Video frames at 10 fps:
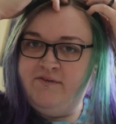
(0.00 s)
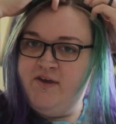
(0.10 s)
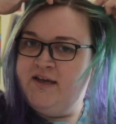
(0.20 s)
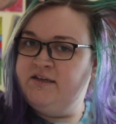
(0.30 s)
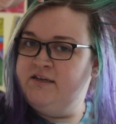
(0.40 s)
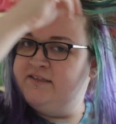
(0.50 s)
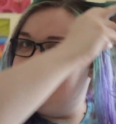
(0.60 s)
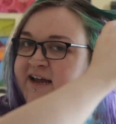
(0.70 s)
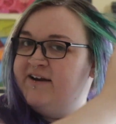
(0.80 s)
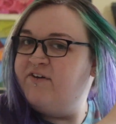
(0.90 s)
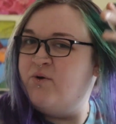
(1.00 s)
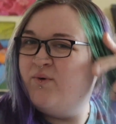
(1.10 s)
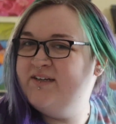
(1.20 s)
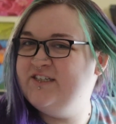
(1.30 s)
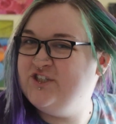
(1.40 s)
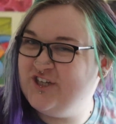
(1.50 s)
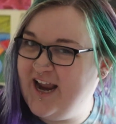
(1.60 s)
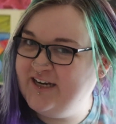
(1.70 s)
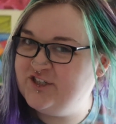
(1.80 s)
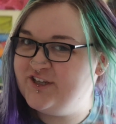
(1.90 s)
I've yet to decide if I want to
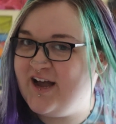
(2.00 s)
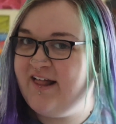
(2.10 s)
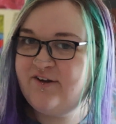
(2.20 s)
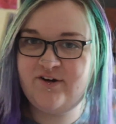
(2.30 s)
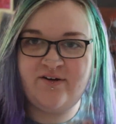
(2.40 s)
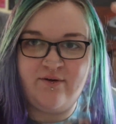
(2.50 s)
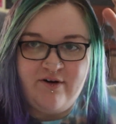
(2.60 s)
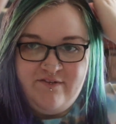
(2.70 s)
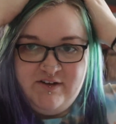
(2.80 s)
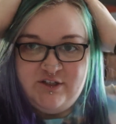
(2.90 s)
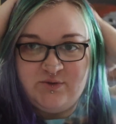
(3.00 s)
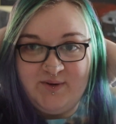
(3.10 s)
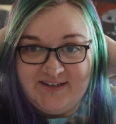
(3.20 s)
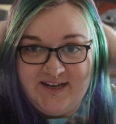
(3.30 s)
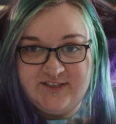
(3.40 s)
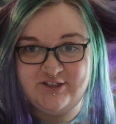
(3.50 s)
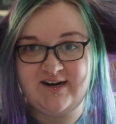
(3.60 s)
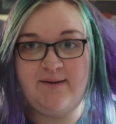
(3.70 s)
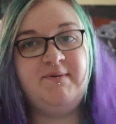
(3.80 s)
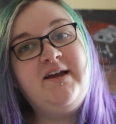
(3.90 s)
change the color or if I just want to touch it
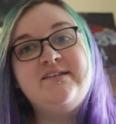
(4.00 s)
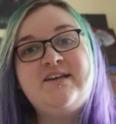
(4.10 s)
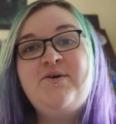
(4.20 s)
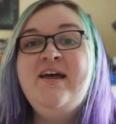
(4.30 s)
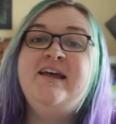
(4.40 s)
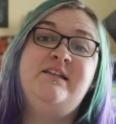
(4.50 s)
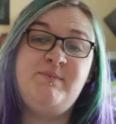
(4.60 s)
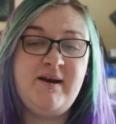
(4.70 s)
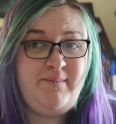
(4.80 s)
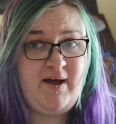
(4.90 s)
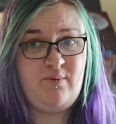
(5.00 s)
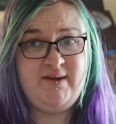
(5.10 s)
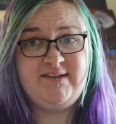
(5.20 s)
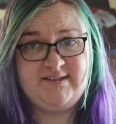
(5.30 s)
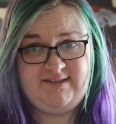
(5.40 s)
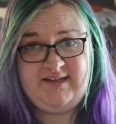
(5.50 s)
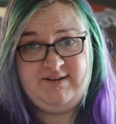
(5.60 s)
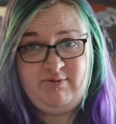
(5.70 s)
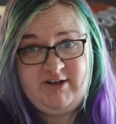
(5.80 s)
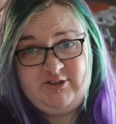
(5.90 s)
up. But also, it's been about a week since
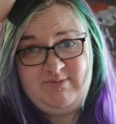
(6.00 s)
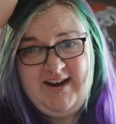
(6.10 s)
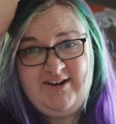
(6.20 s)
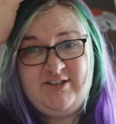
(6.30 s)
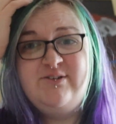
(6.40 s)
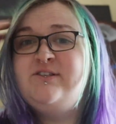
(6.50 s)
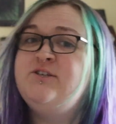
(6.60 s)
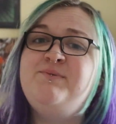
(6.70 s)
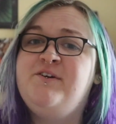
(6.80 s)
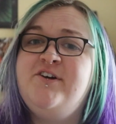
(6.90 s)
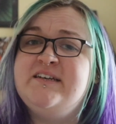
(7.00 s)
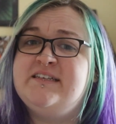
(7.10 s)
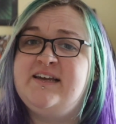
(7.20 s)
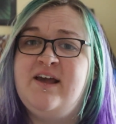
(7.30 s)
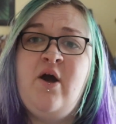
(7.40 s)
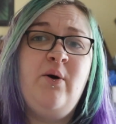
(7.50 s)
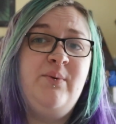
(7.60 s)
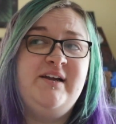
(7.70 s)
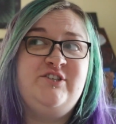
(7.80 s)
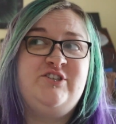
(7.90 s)
I washed my hair, so it's super greasy,
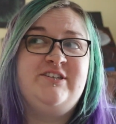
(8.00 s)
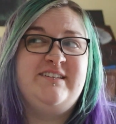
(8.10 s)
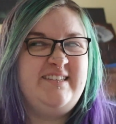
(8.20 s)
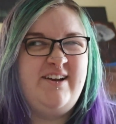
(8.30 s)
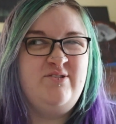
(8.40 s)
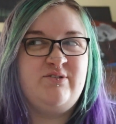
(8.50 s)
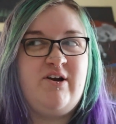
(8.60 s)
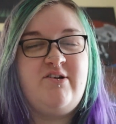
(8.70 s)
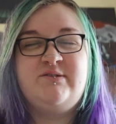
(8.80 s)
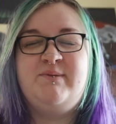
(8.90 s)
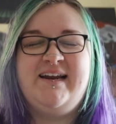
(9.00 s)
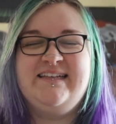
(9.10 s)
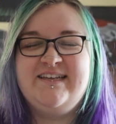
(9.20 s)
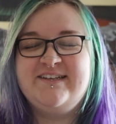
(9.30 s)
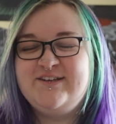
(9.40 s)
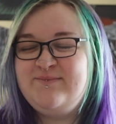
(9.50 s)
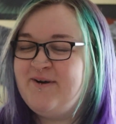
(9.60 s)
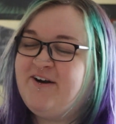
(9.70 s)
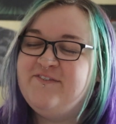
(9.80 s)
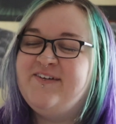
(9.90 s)
which sounds gross, but it's also
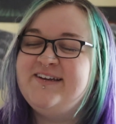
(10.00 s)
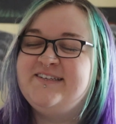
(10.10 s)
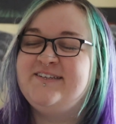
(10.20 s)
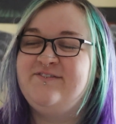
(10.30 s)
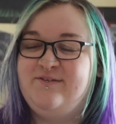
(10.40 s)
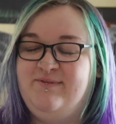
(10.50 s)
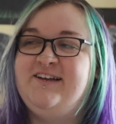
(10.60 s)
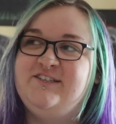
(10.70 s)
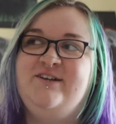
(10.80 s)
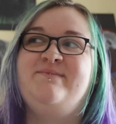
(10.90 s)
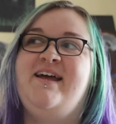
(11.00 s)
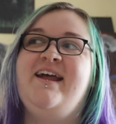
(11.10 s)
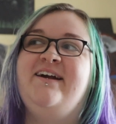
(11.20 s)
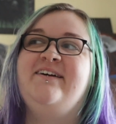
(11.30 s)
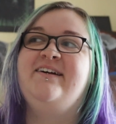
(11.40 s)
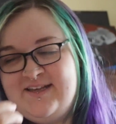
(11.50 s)
perfect for bleaching my hair.